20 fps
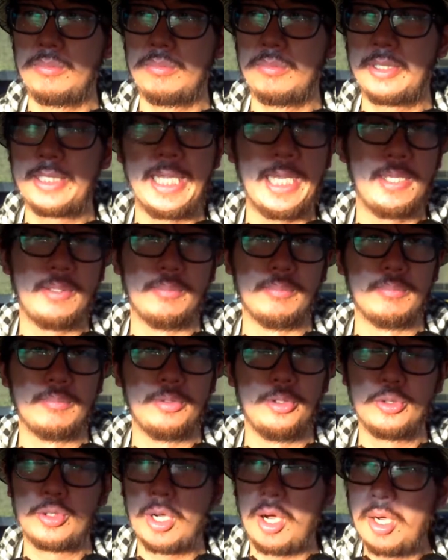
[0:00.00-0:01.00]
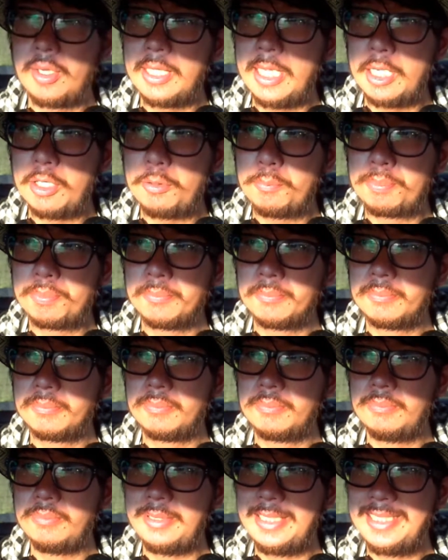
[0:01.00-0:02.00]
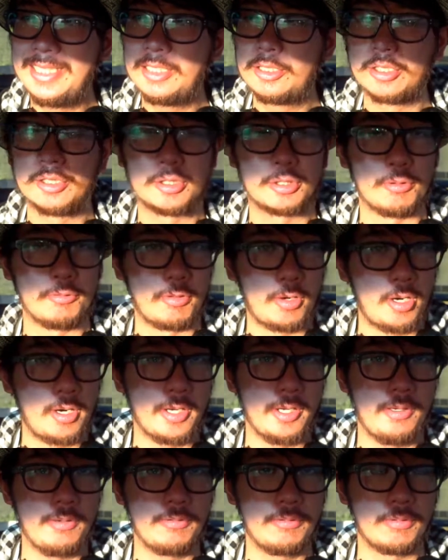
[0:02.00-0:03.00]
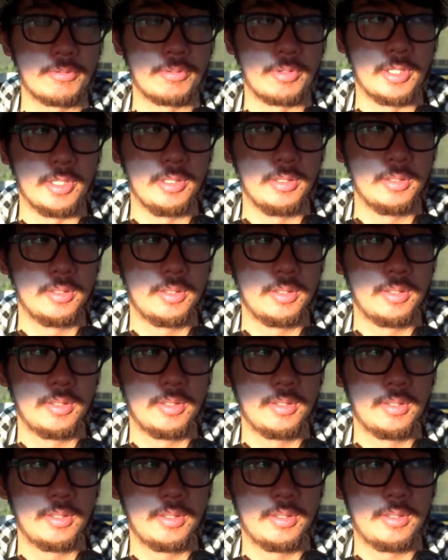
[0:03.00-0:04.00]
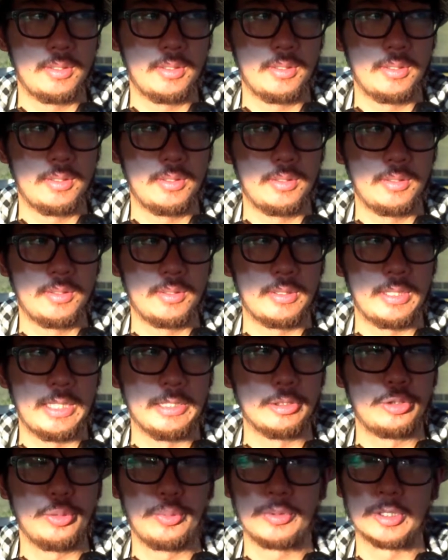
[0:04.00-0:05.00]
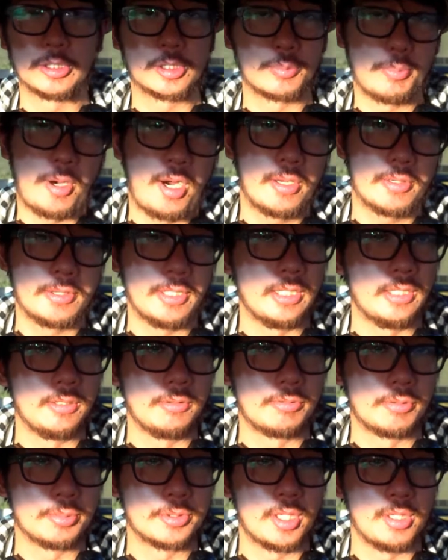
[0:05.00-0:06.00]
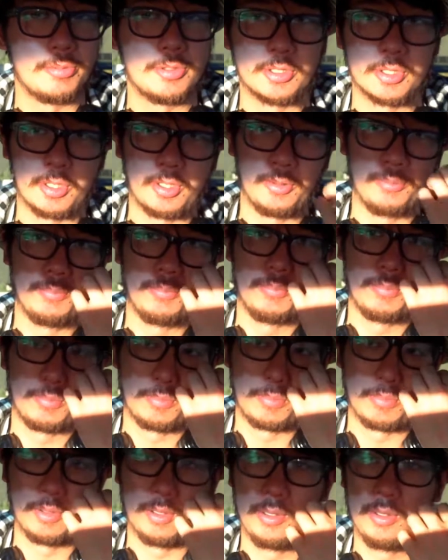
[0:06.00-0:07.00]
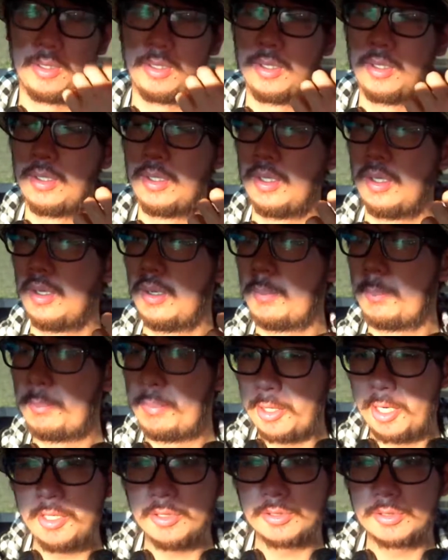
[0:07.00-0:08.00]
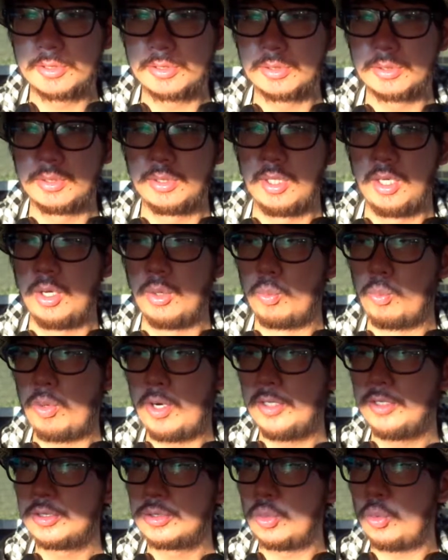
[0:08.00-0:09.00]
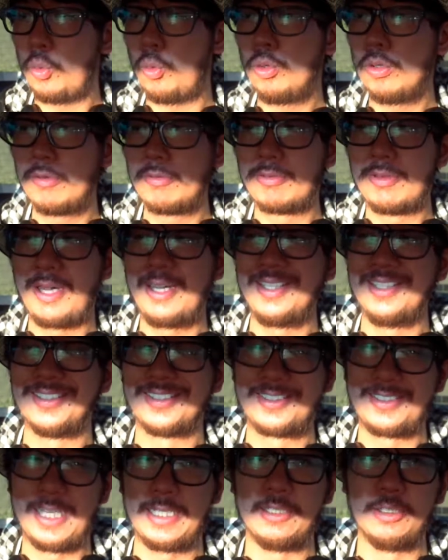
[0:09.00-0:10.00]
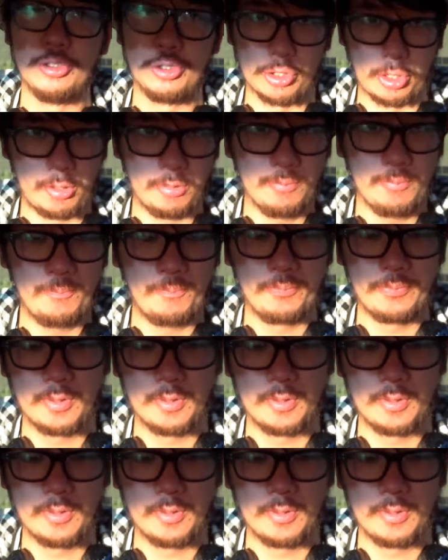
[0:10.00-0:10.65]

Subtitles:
again, you can't help needing to survive, right? And doing the smart thing from time to time, right? But once all of that is said and done,